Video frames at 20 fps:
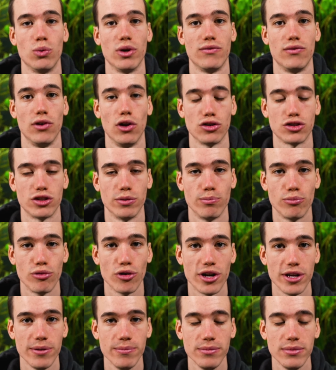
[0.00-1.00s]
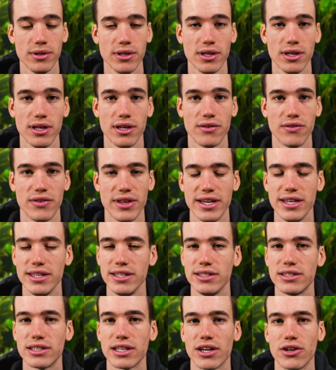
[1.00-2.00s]
with lots of bream,
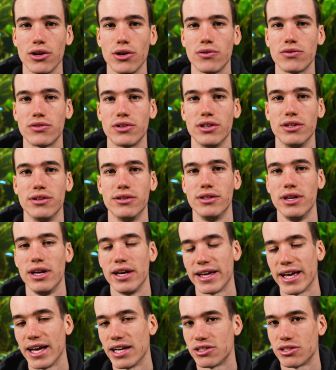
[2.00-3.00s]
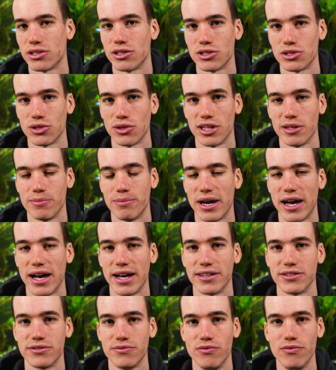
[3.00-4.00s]
these can often get to the solid
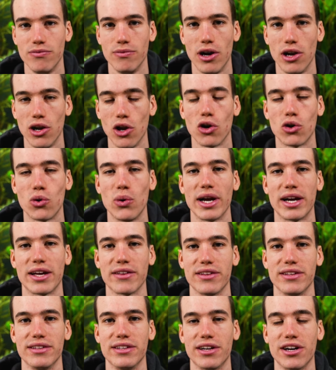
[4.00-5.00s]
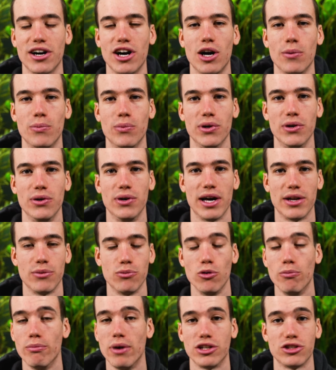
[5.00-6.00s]
bags a lot quicker than the carp will, and
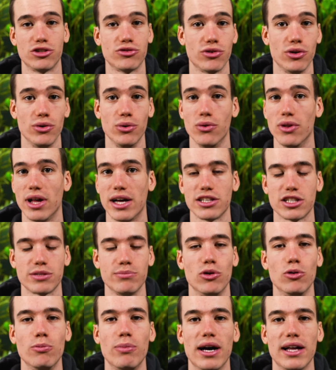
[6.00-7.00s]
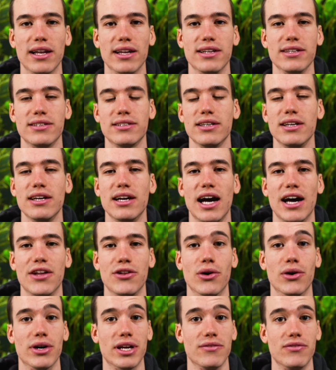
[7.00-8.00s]
will munch through all that small pellet and
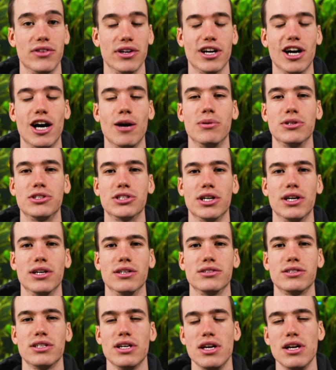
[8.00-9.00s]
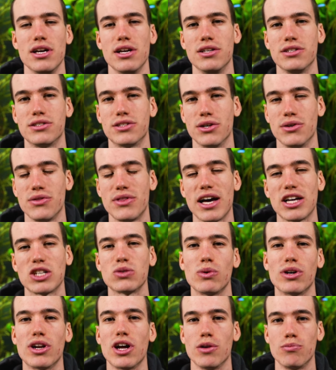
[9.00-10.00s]
not give the carp a chance. So that's
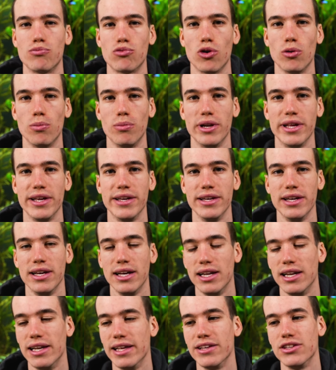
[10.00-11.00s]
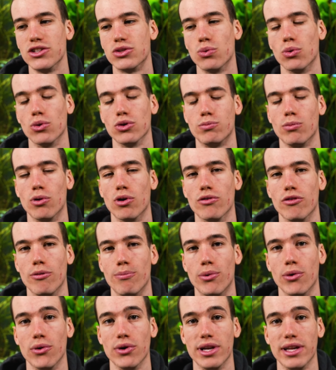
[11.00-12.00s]
when I'd probably lean towards more of a
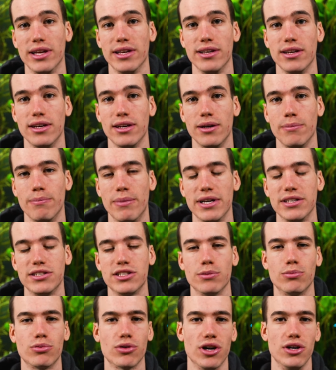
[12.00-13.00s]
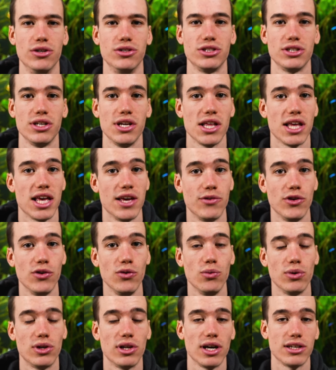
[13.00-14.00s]
boilie based approach. If you
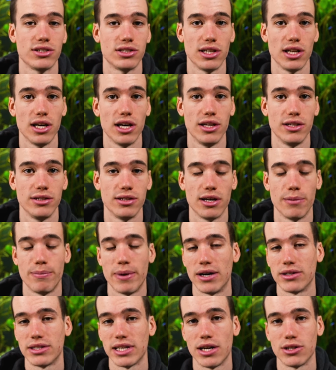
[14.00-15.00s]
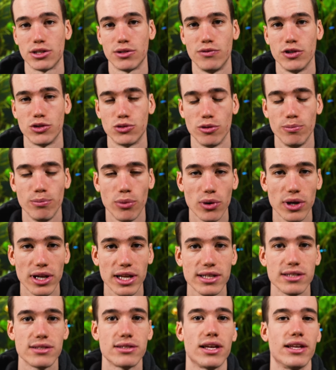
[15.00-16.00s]
would like to learn about how to fish with
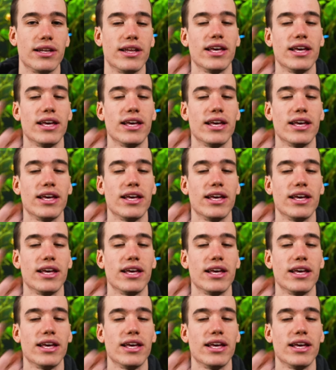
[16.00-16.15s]
boilies, then